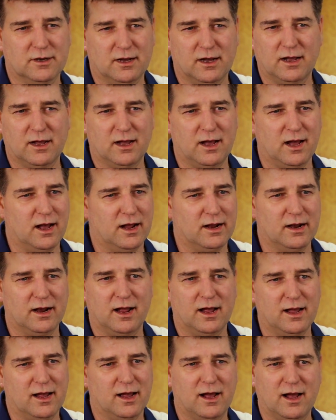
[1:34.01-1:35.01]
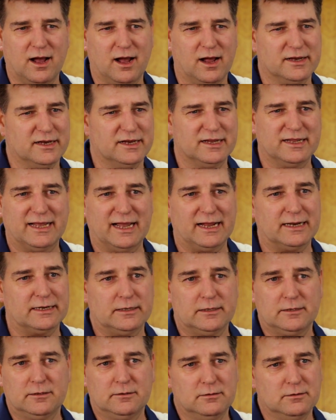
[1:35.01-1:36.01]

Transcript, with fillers: I, I, I didn't get it.